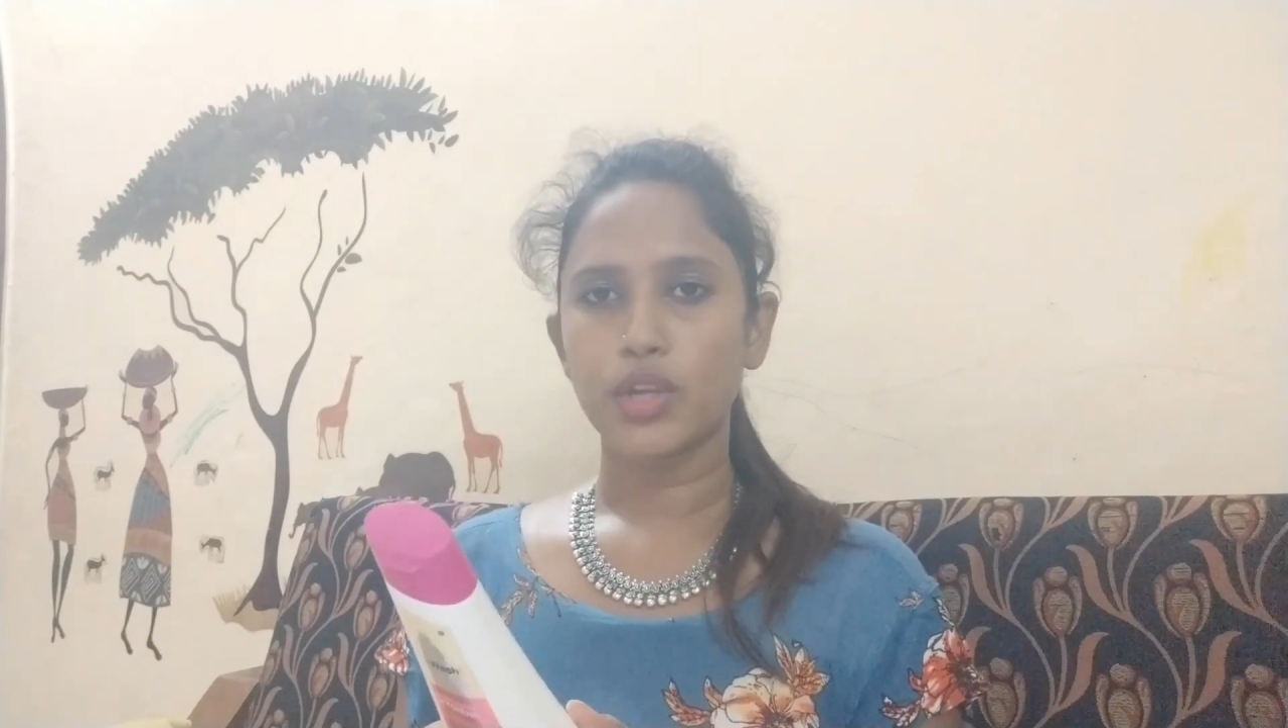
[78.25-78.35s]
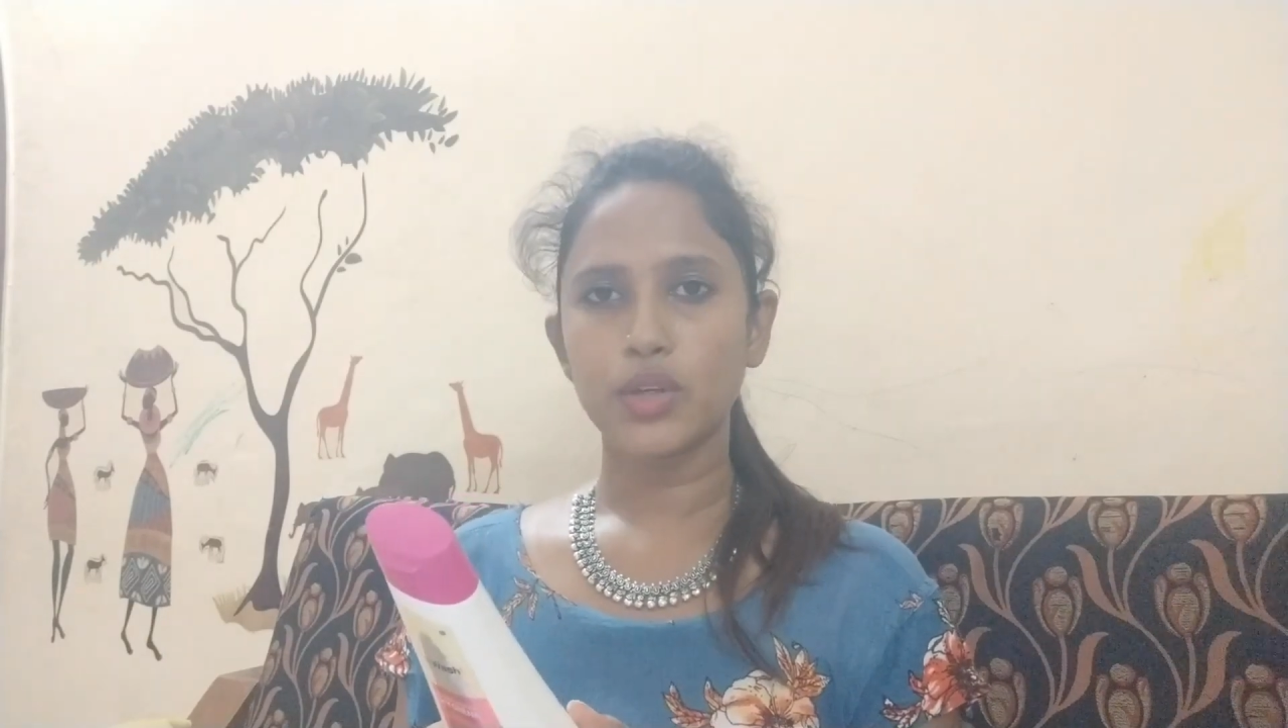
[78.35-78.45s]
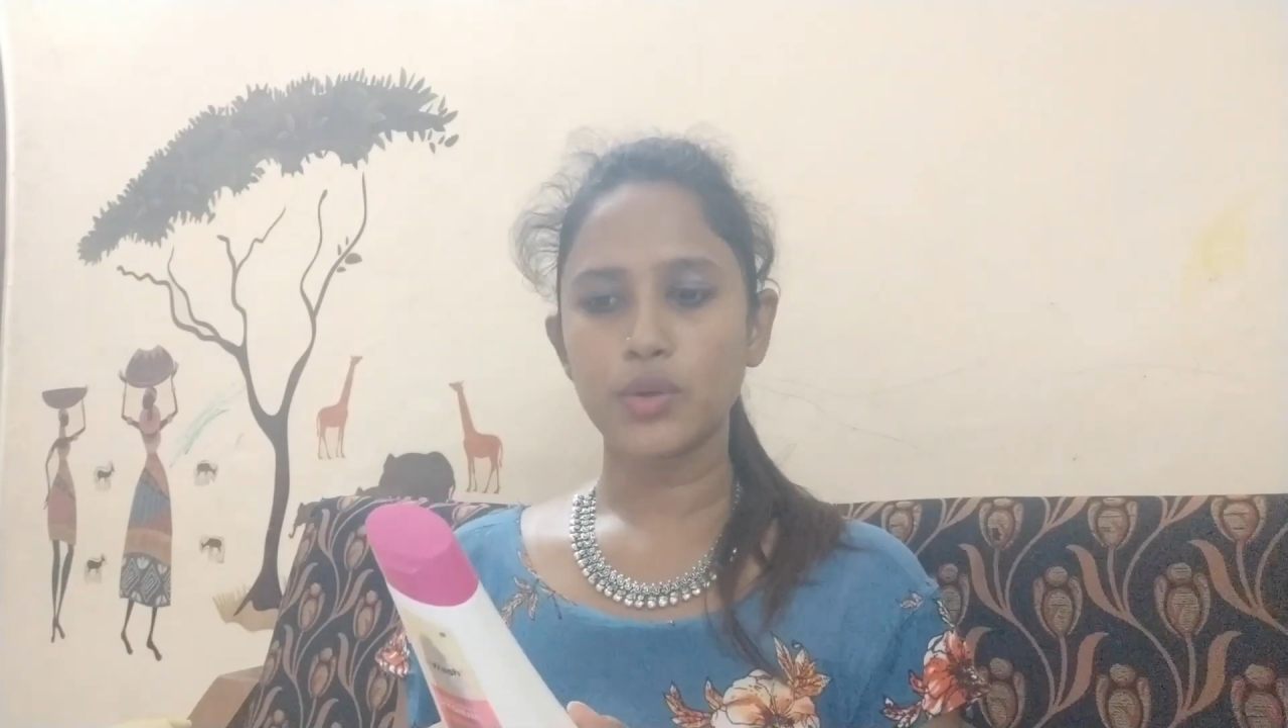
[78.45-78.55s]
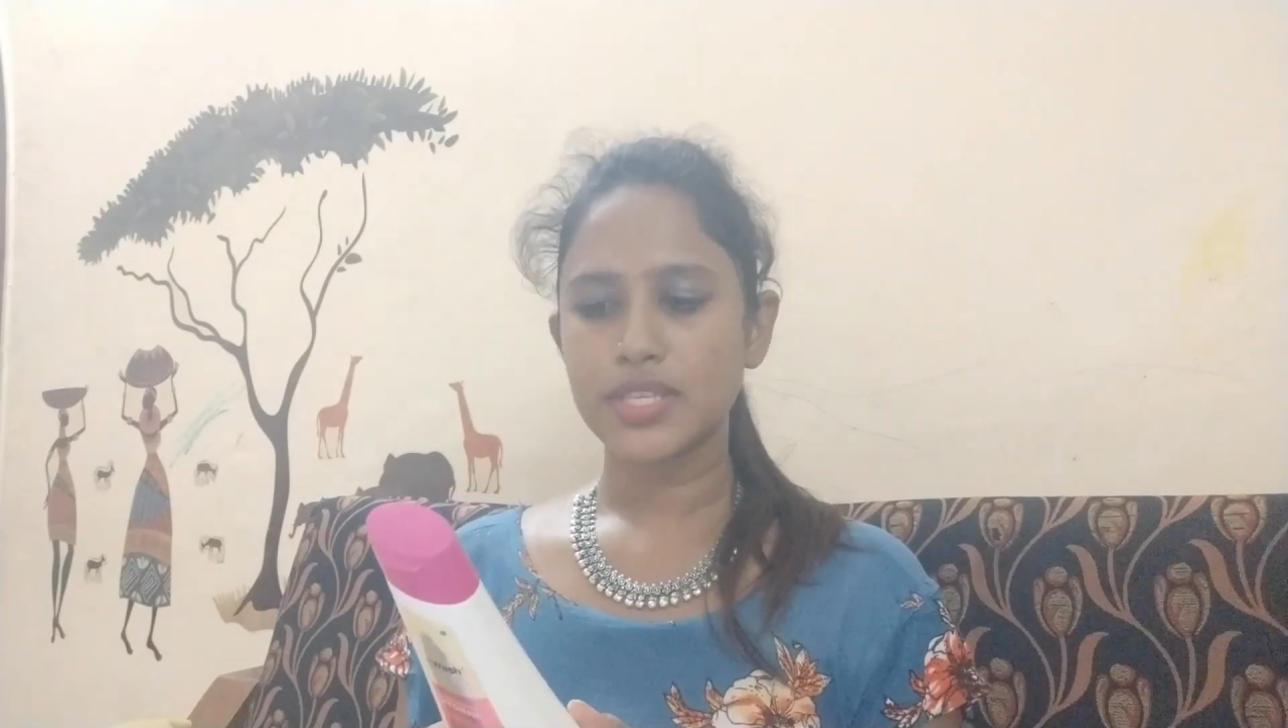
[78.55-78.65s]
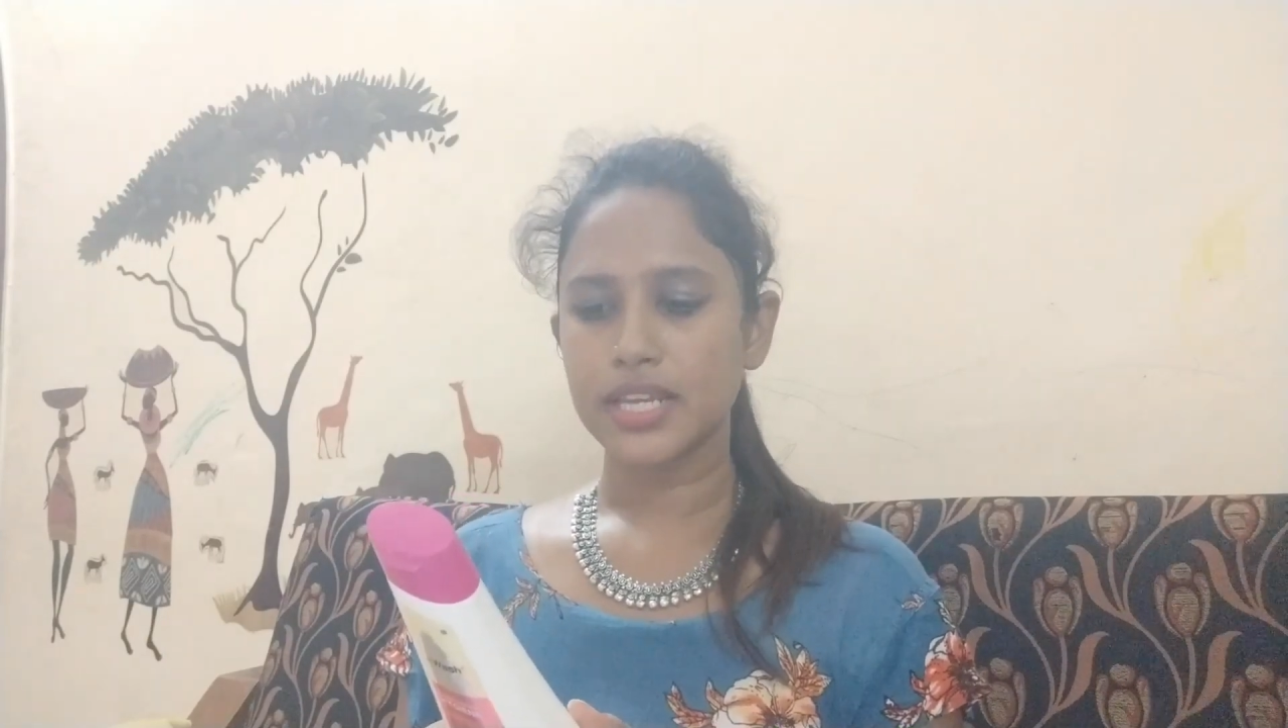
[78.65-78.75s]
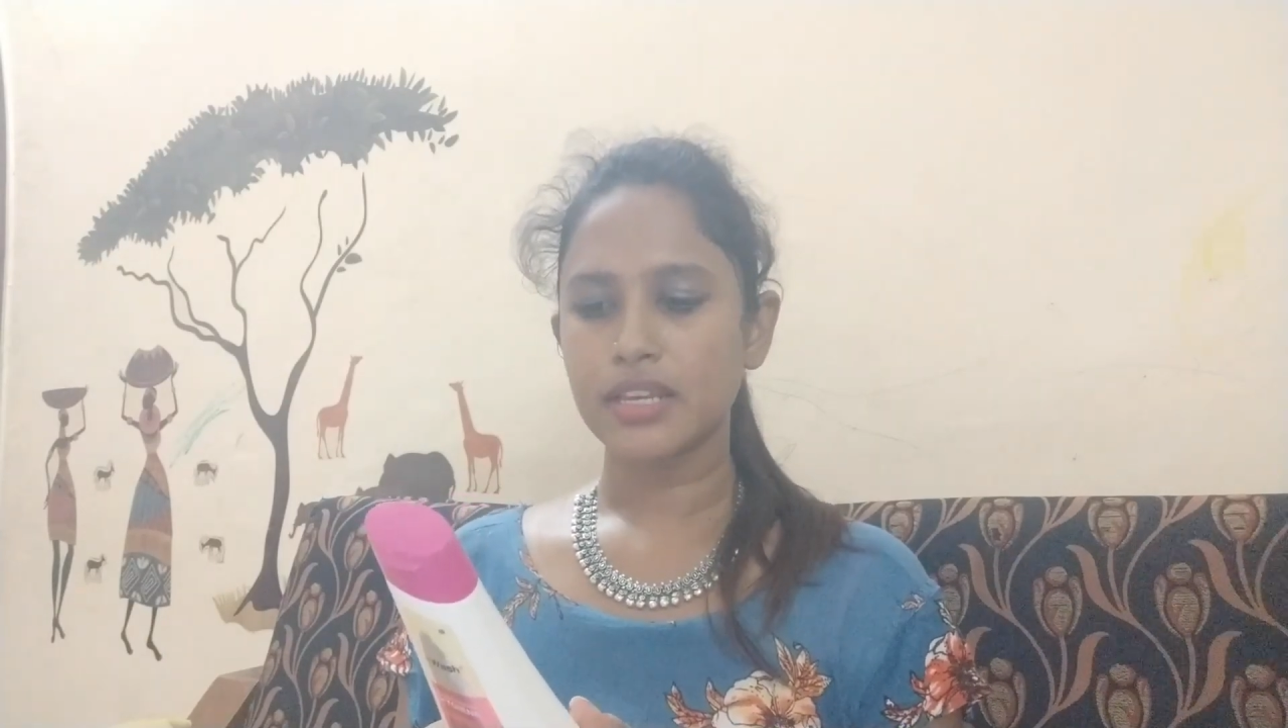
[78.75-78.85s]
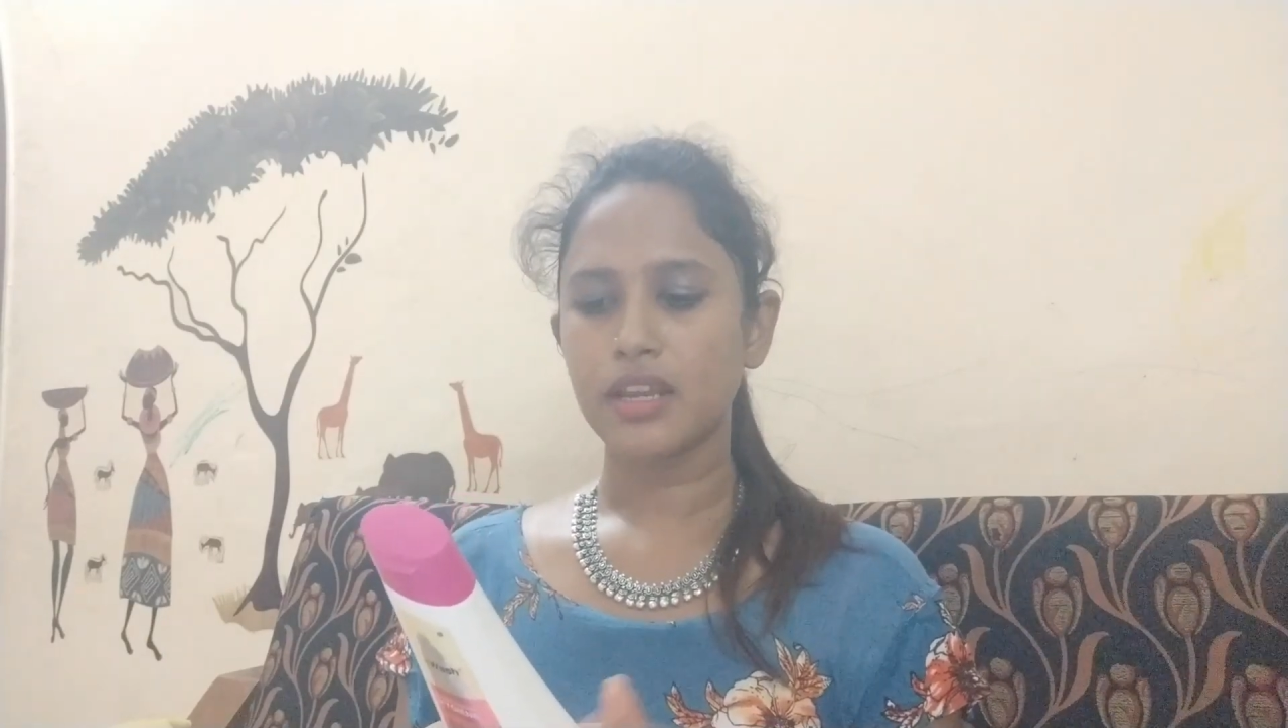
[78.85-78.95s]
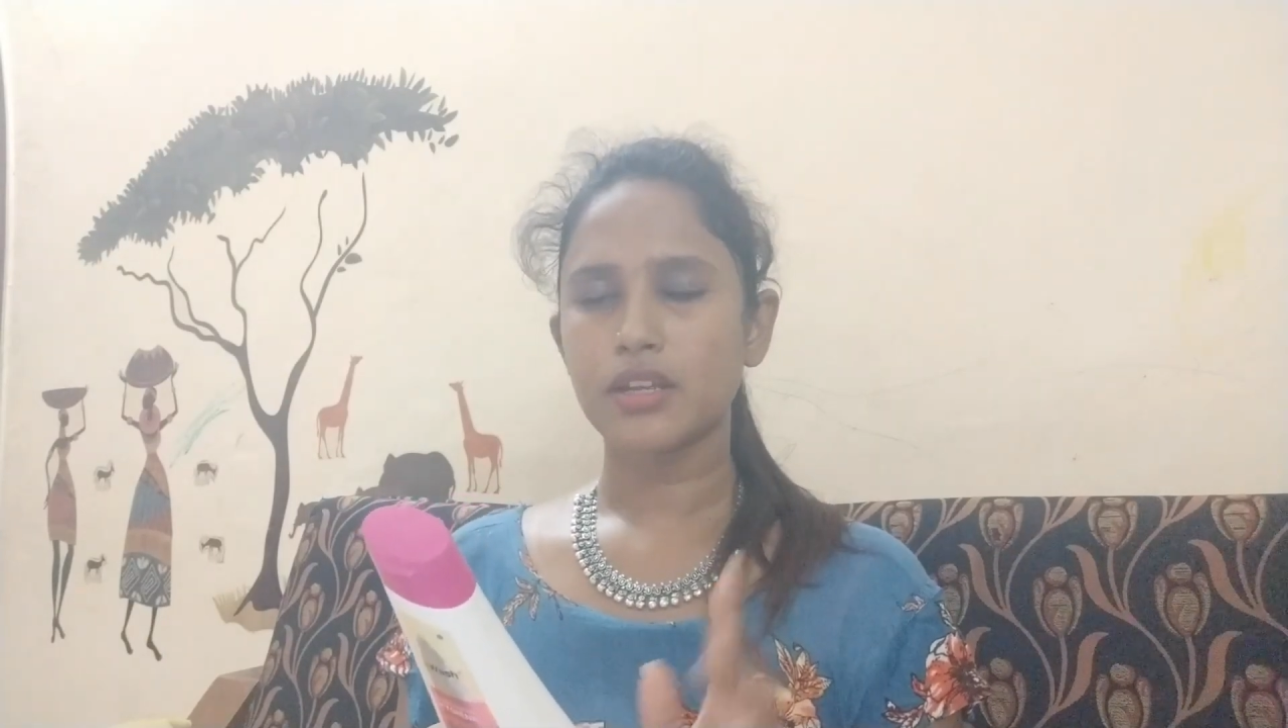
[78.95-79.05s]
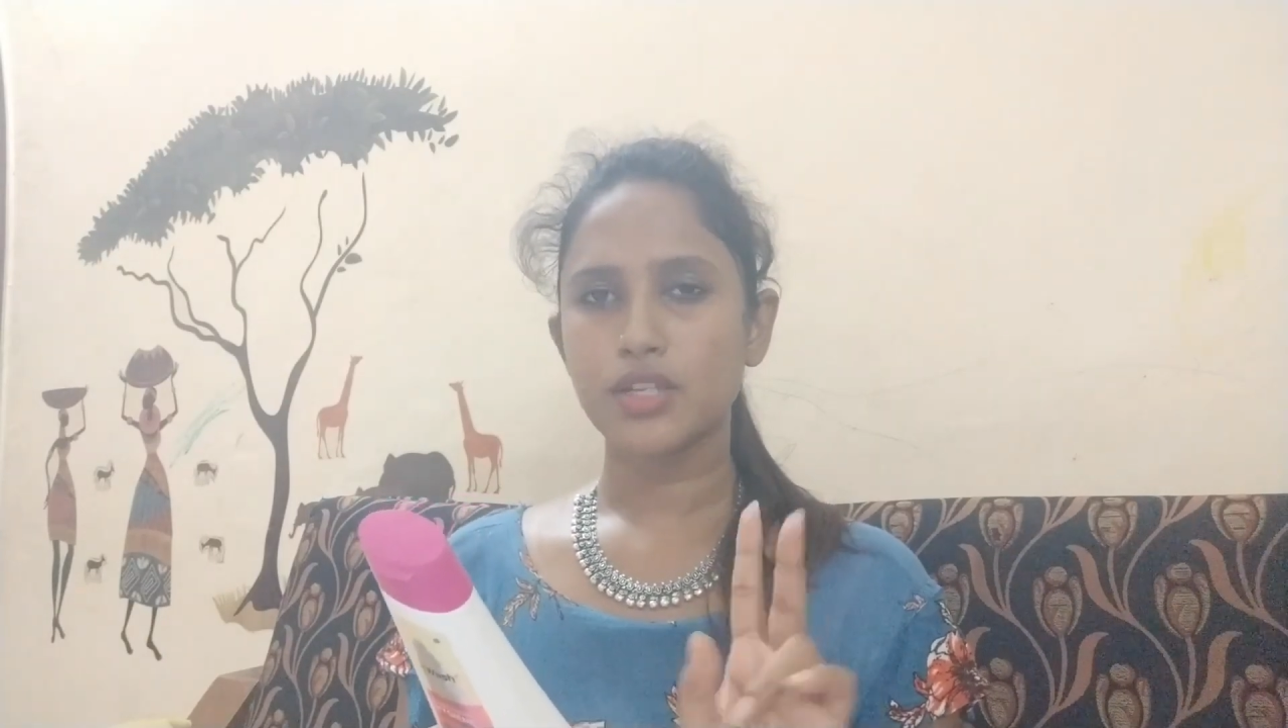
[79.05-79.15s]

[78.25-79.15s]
using